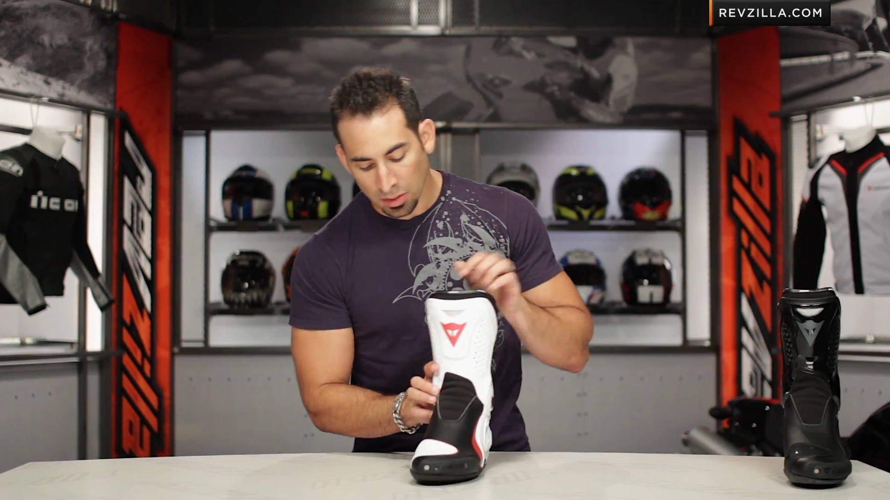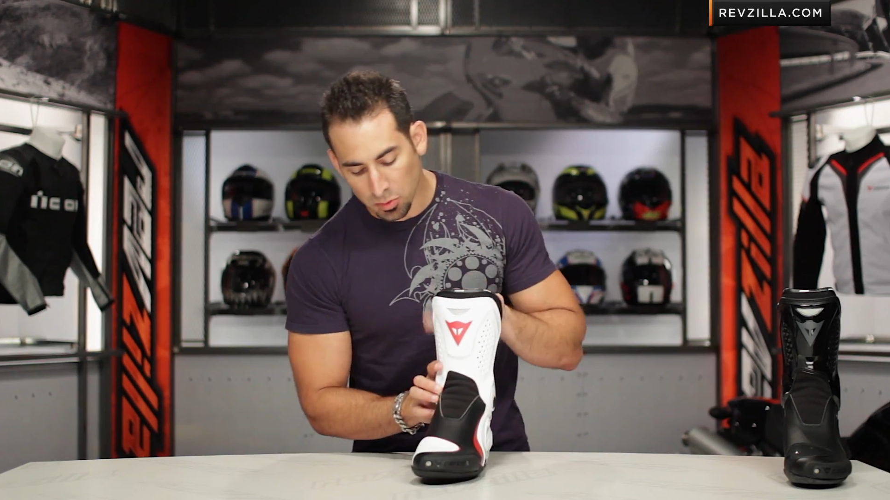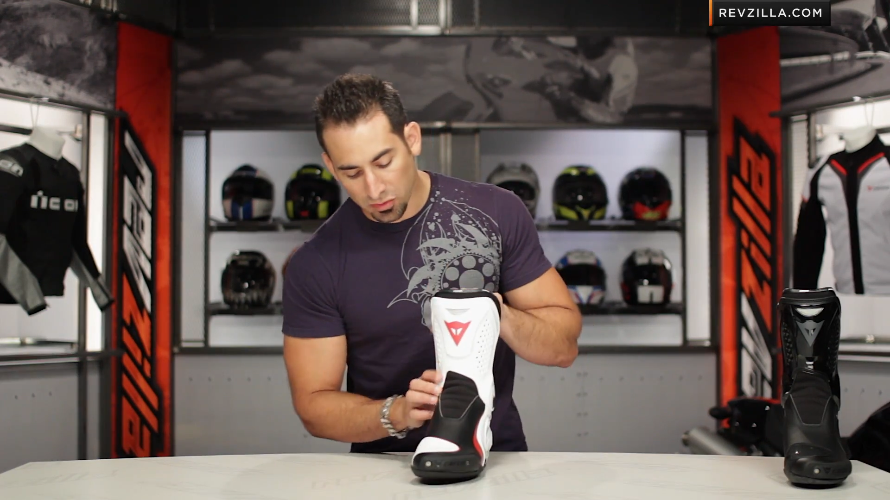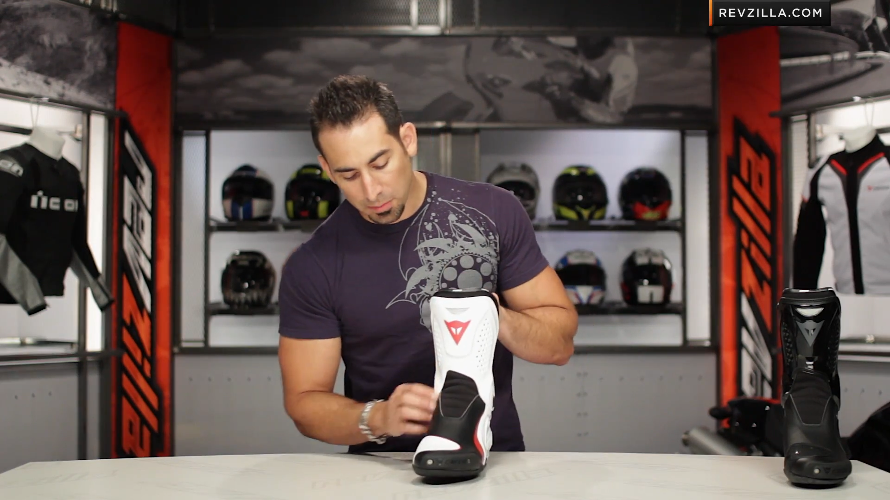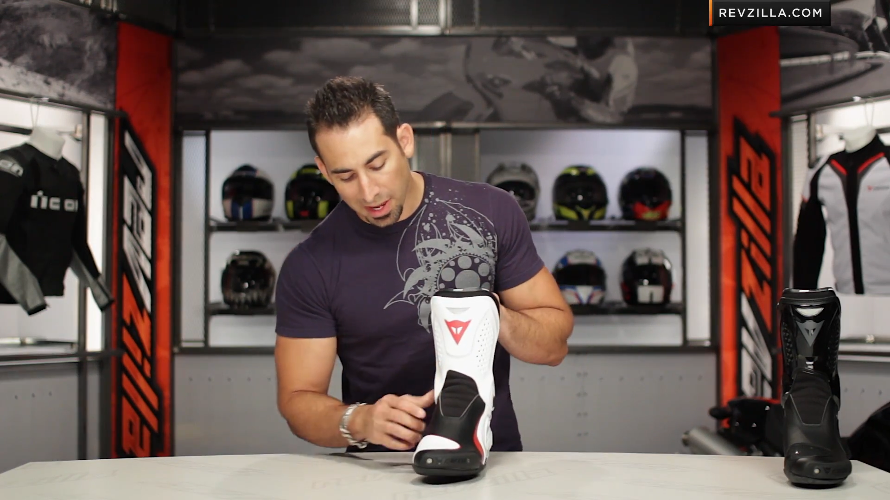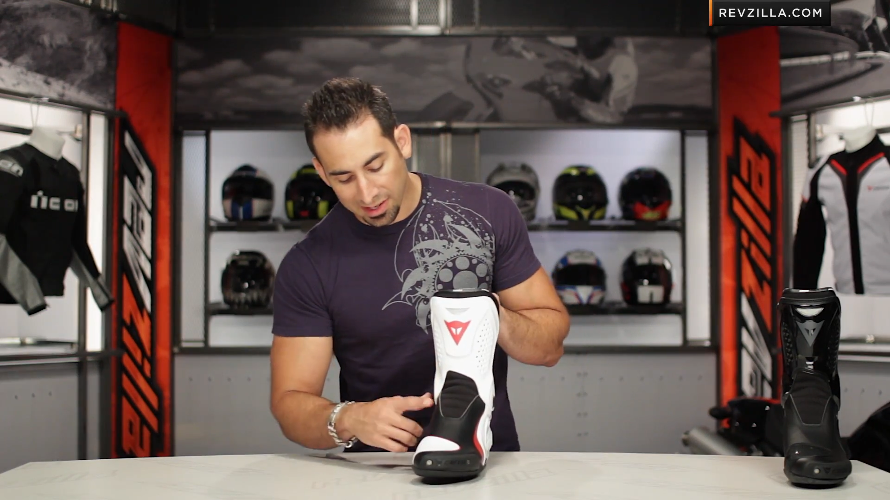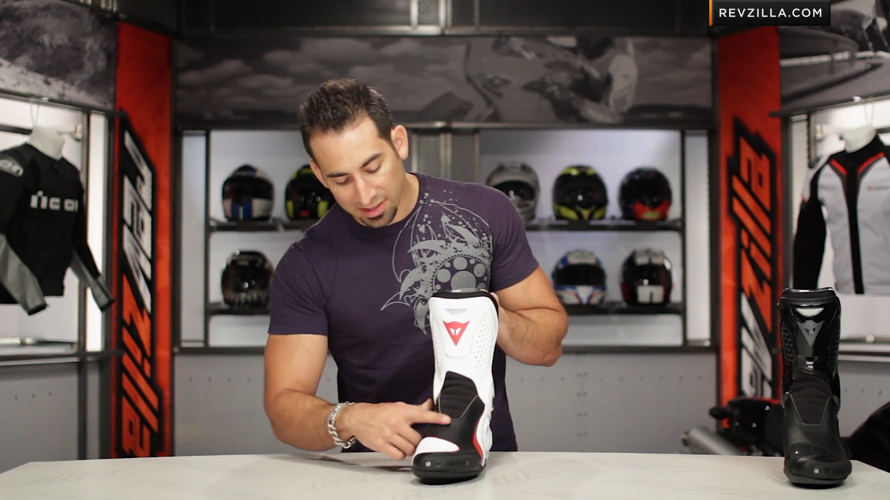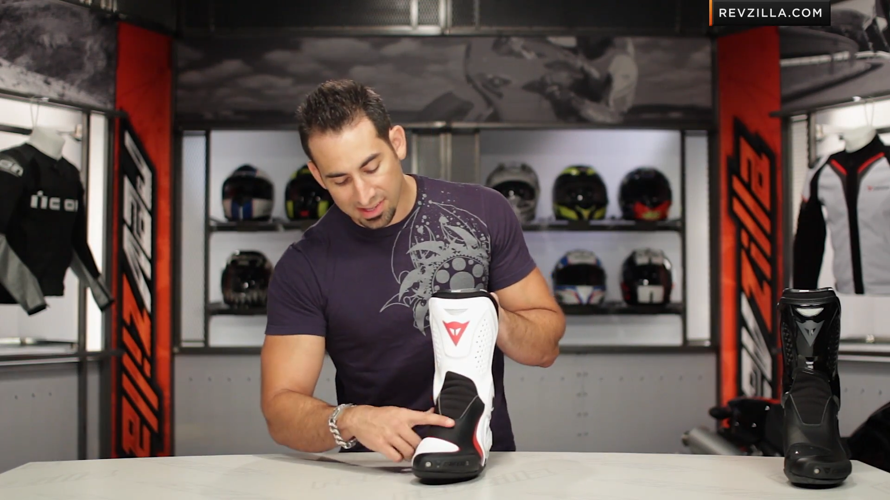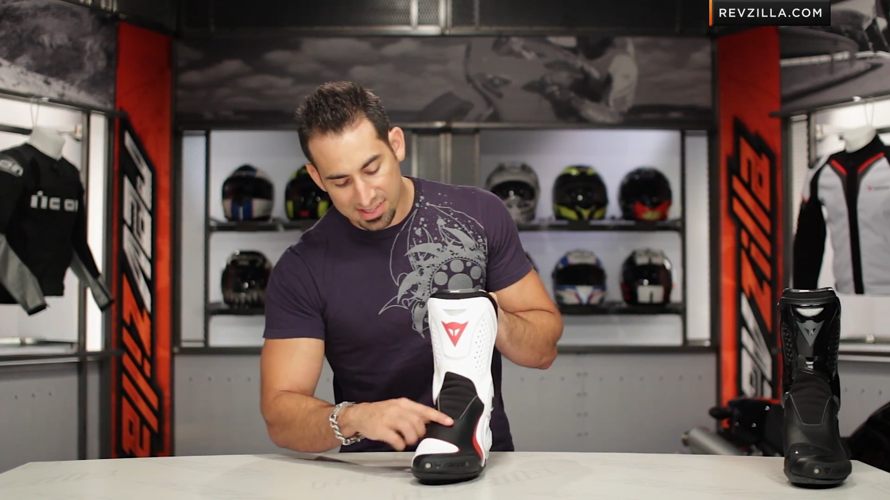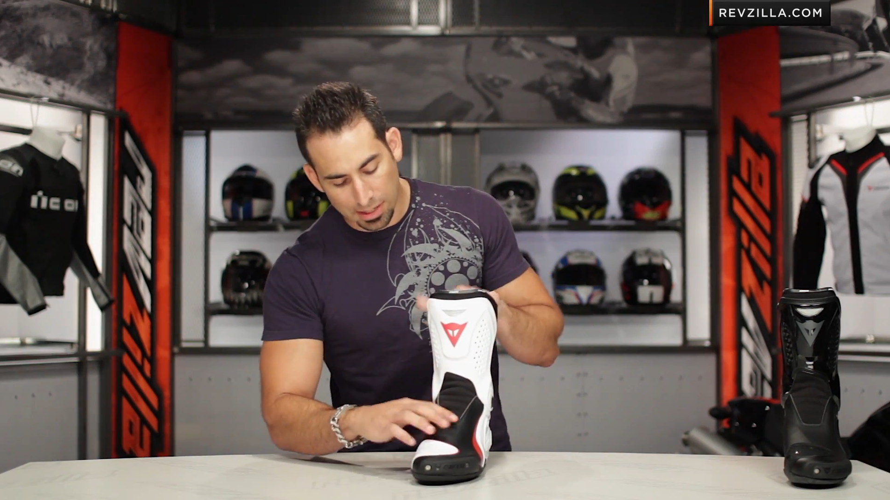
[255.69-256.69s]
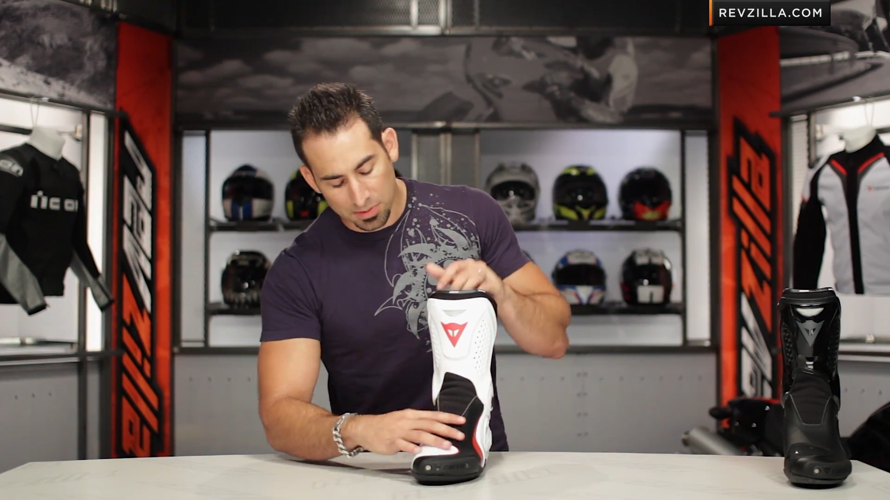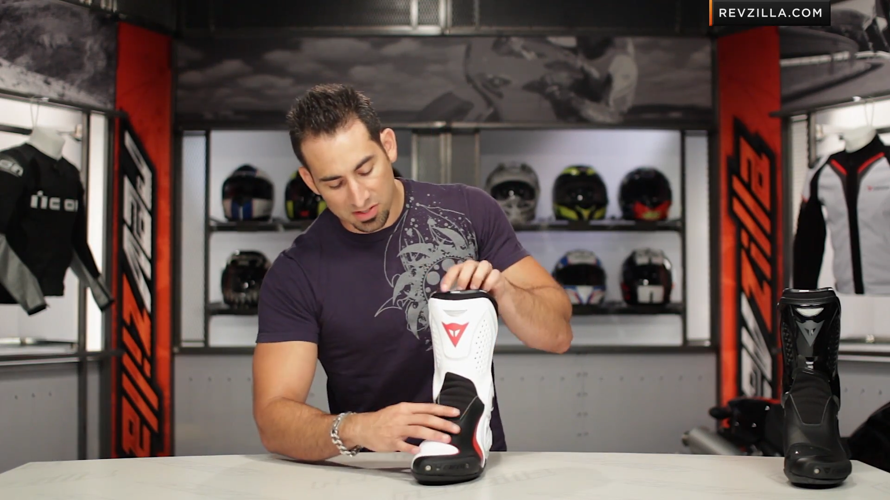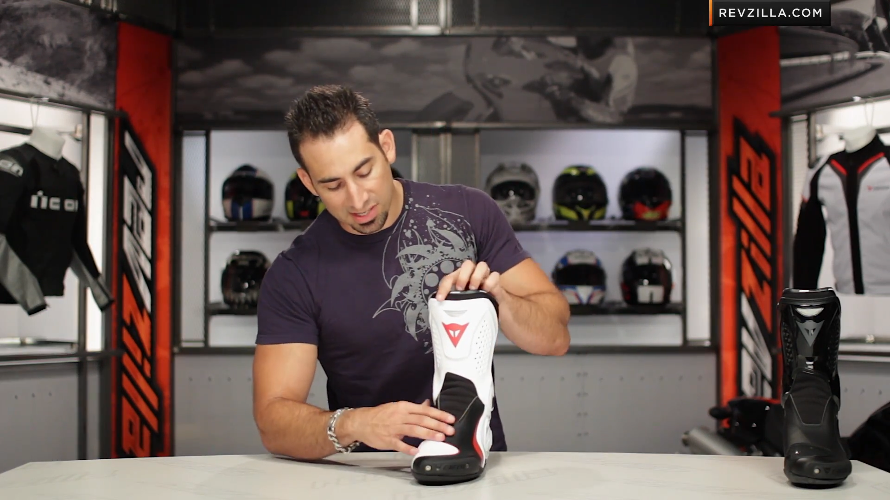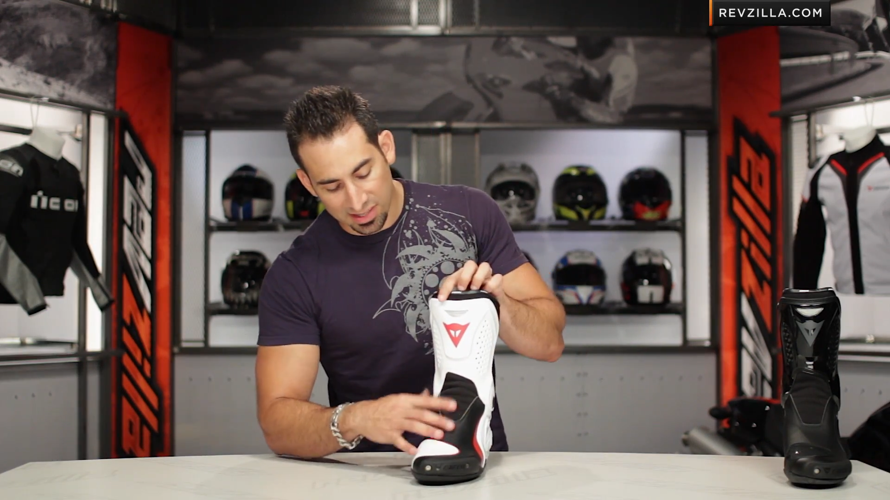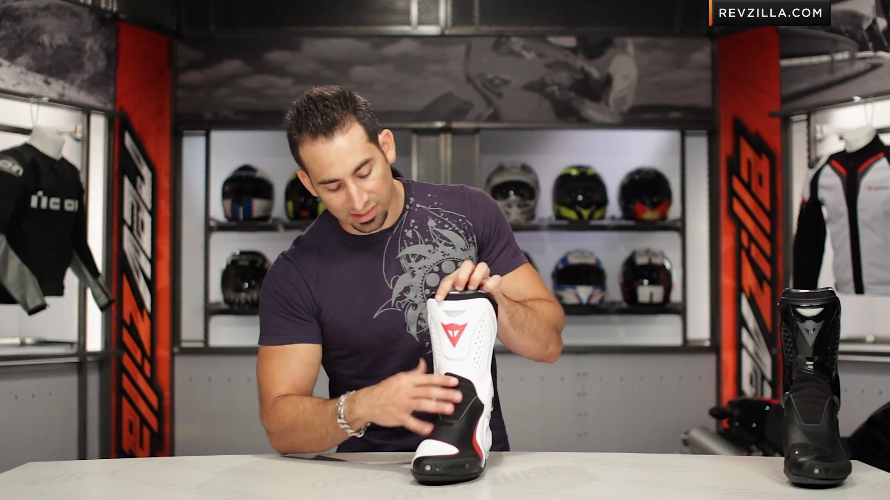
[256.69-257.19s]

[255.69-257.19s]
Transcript: Moving back into the instep, you see the